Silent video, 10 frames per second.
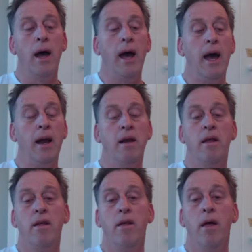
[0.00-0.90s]
And
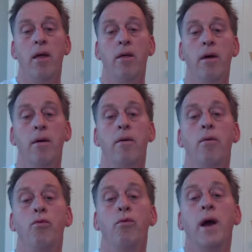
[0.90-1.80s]

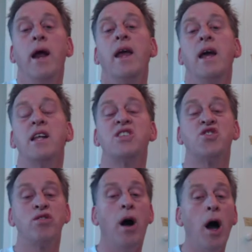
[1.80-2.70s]
really it's
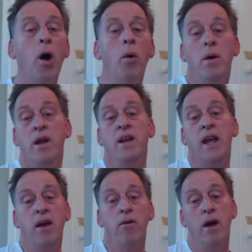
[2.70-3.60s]
trial and
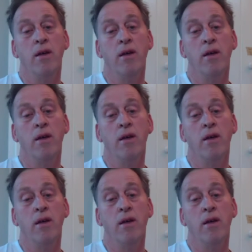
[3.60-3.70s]
error.